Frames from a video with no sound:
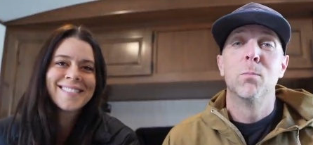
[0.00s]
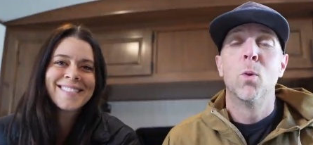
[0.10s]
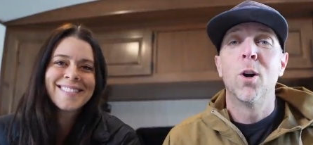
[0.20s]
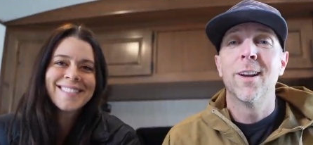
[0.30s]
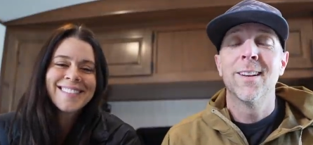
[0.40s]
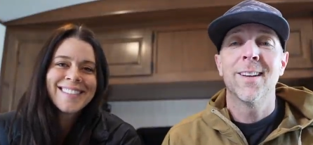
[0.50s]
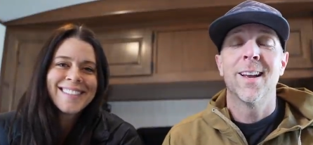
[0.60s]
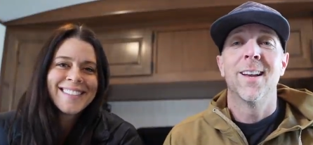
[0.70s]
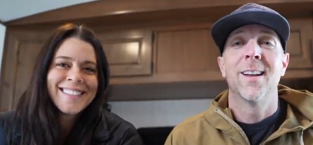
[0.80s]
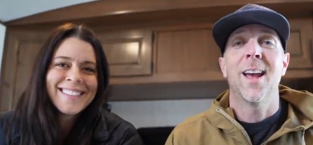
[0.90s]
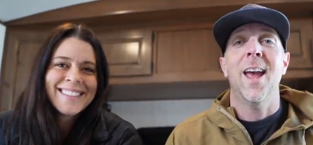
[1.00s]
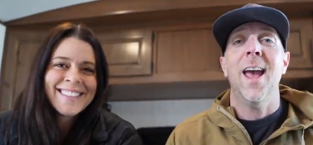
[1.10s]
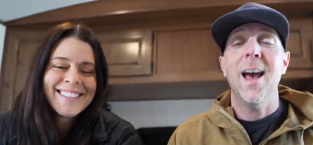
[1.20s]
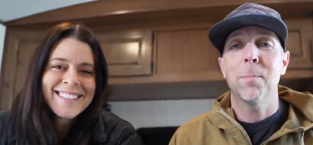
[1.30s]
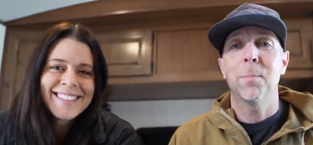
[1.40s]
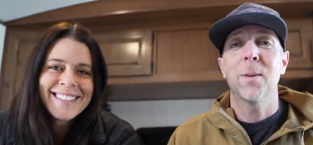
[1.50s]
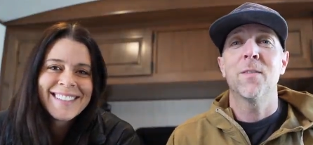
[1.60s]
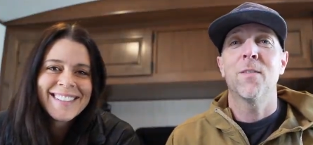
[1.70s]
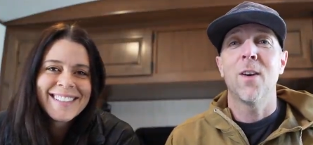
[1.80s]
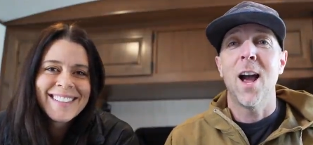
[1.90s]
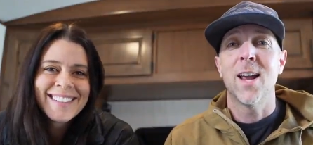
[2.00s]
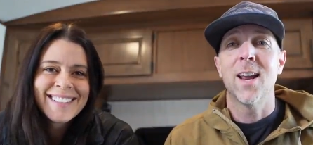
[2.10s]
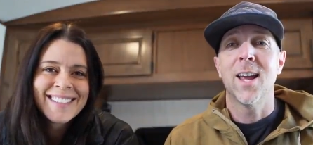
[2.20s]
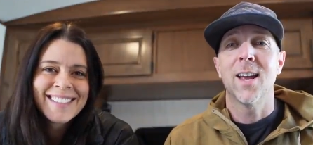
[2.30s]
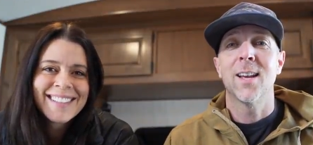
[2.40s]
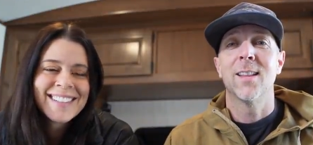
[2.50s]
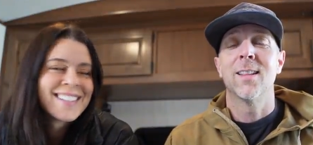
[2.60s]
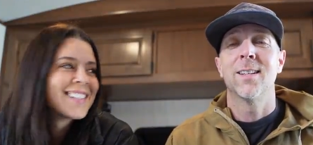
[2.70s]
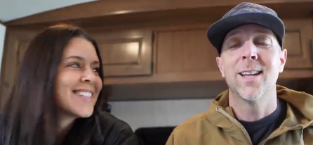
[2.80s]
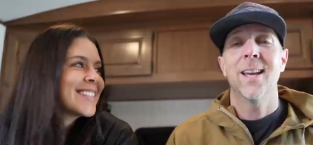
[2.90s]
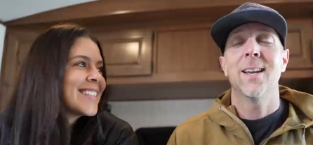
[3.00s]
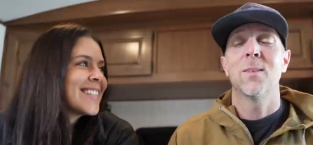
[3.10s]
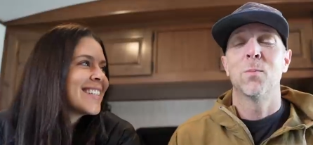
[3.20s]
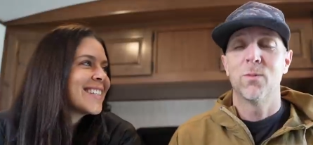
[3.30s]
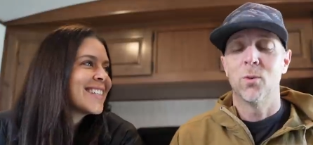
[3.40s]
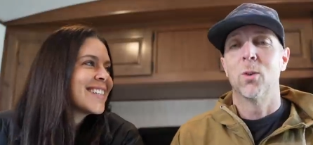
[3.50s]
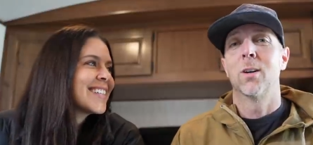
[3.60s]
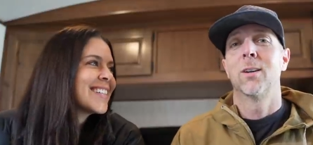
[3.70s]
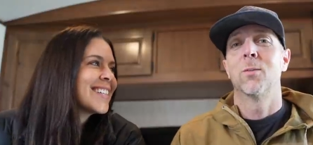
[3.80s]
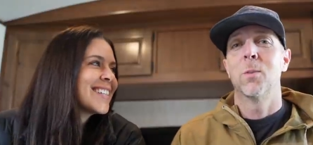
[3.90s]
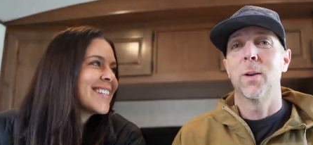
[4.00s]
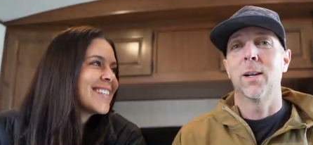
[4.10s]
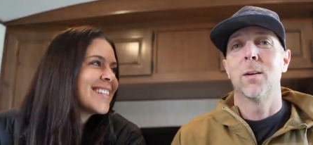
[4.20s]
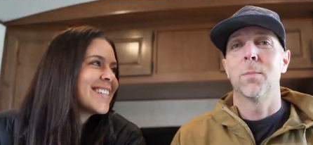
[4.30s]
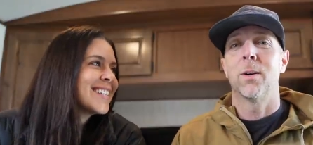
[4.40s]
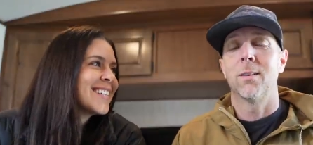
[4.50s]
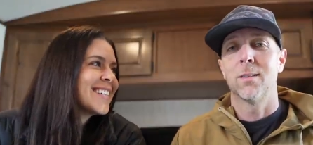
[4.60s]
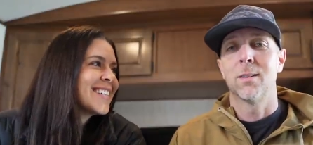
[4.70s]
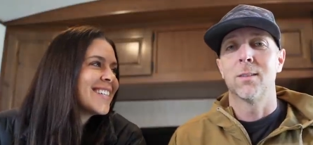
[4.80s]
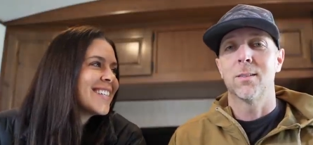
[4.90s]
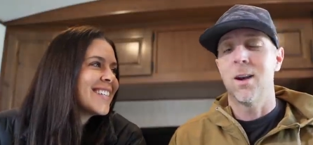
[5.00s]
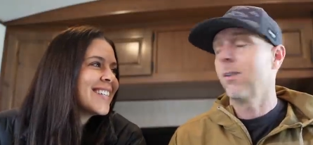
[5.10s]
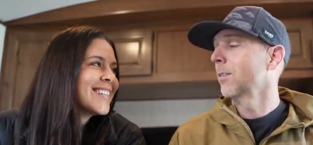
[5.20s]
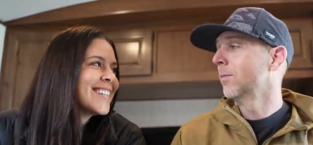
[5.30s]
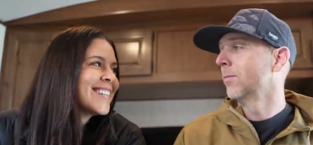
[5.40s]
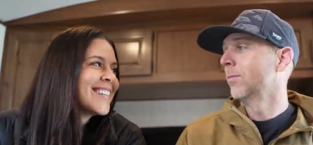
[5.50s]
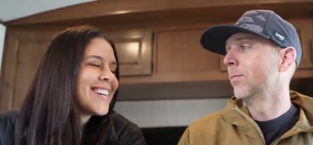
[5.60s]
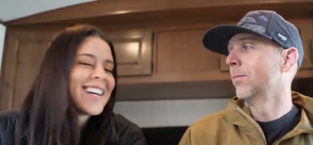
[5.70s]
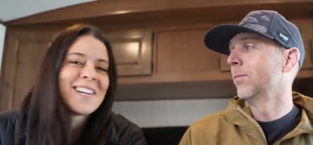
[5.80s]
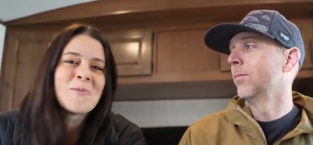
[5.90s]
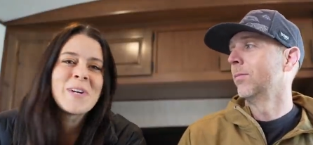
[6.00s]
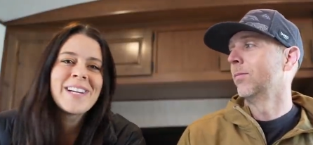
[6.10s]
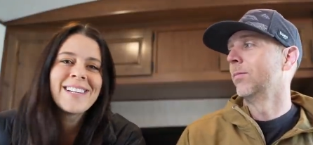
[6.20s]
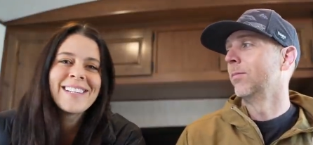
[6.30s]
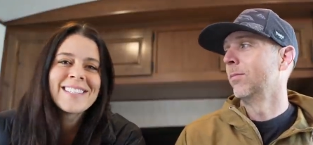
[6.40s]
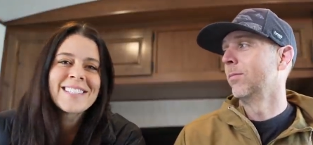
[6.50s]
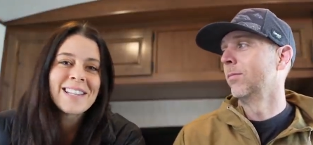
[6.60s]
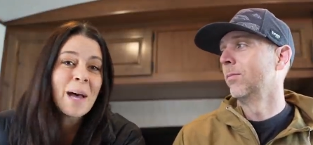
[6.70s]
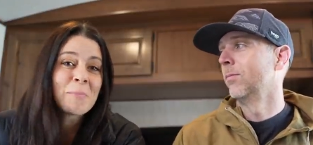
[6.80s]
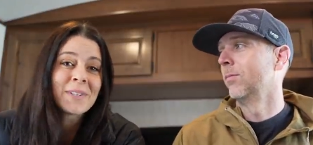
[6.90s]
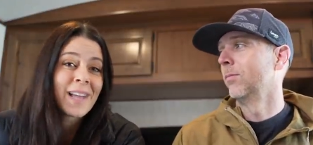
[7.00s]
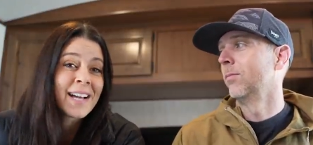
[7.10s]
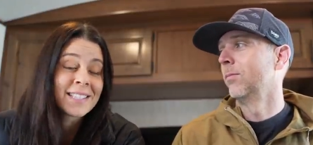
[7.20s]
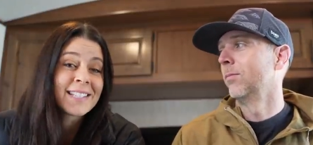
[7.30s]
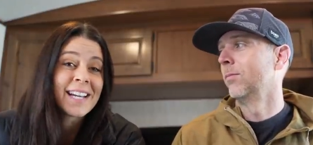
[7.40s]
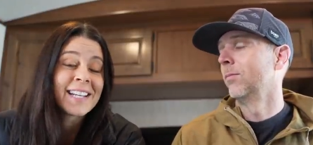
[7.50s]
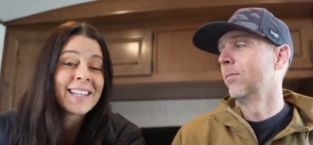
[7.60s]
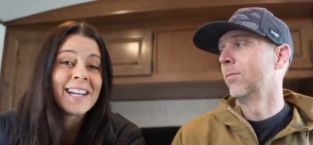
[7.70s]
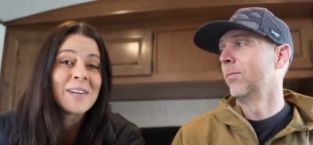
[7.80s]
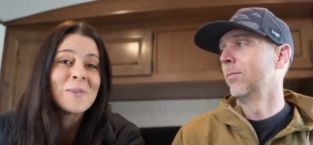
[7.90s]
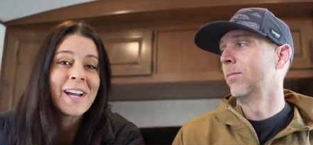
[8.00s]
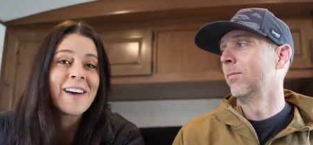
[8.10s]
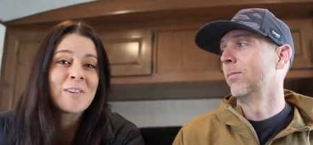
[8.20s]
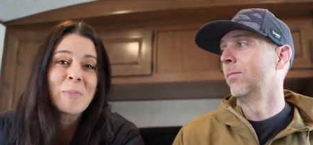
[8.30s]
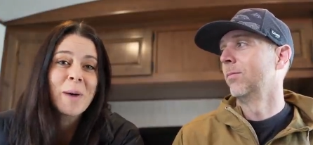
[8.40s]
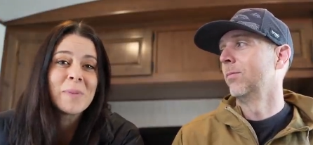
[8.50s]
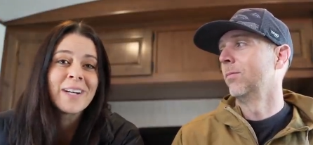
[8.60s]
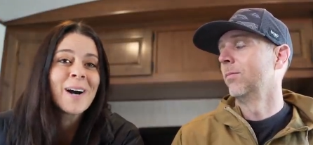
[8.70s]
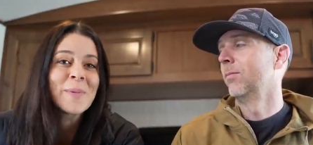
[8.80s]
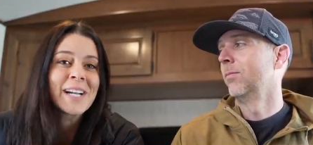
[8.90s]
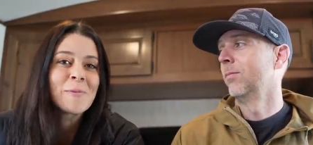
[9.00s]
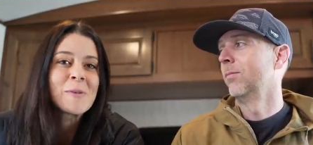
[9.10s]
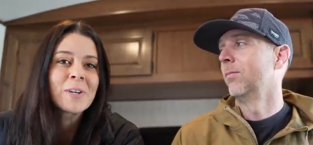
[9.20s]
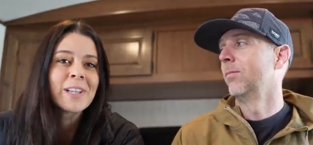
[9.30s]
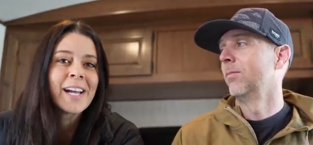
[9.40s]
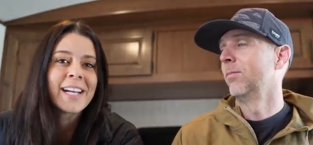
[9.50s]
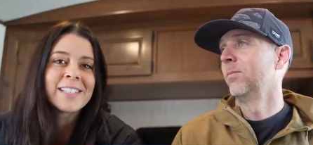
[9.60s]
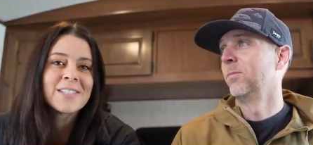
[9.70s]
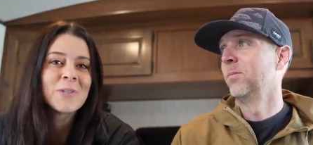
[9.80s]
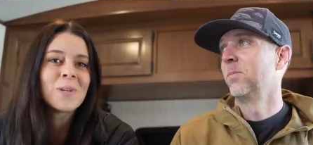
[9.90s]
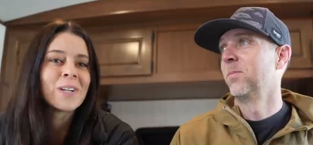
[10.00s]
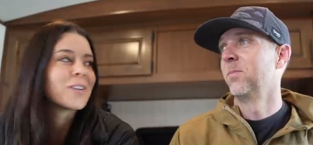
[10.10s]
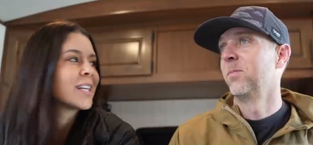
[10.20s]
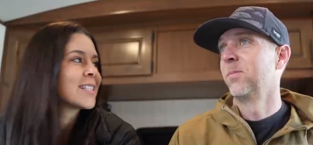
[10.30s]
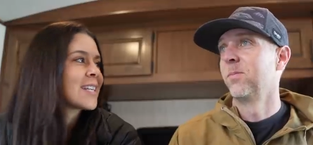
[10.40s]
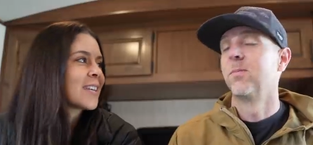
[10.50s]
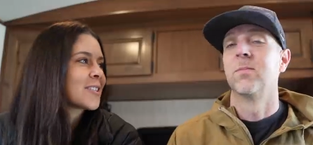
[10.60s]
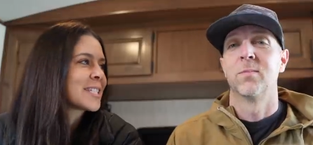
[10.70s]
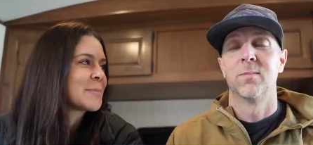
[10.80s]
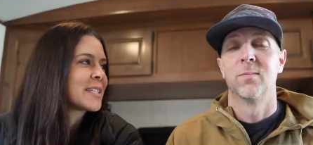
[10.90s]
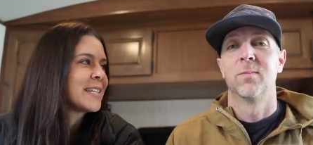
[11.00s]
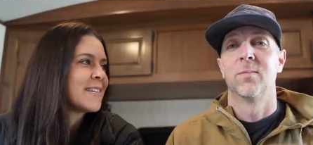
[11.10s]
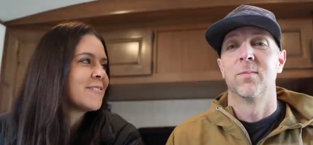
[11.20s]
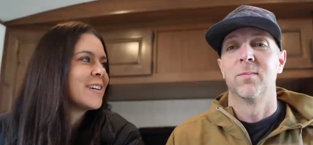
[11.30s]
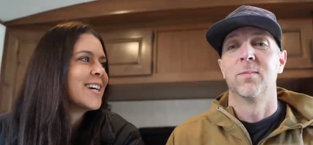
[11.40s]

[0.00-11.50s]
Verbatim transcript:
Speaker 1: morning and happy Friday, the day before we pick up our little dog.
Speaker 2: And we slept last night like we have a puppy coming. We were like two little kids on Christmas Eve,